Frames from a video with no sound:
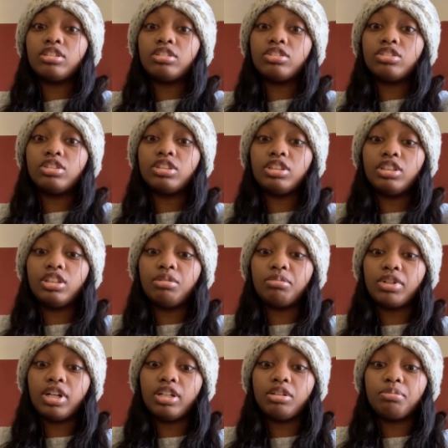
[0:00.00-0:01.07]
You see, I'm
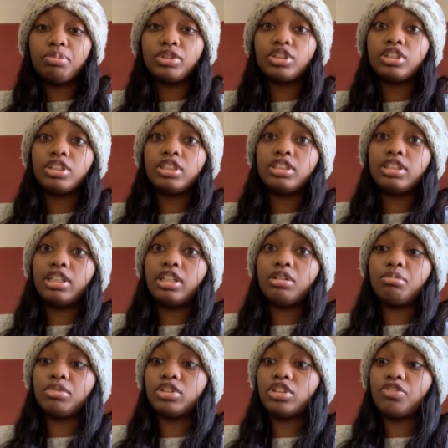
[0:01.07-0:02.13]
kind of pushing it down. I'm
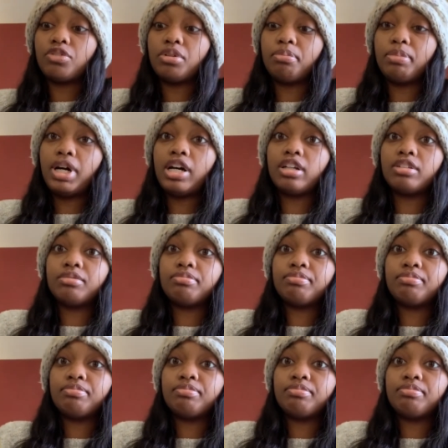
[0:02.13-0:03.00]
gonna start from the bottom.